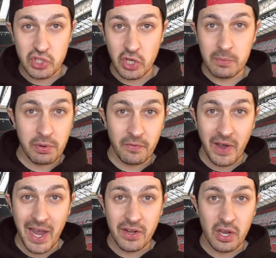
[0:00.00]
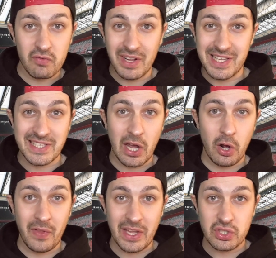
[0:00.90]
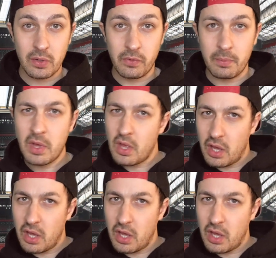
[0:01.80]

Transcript: turn provider and really set all that stuff up.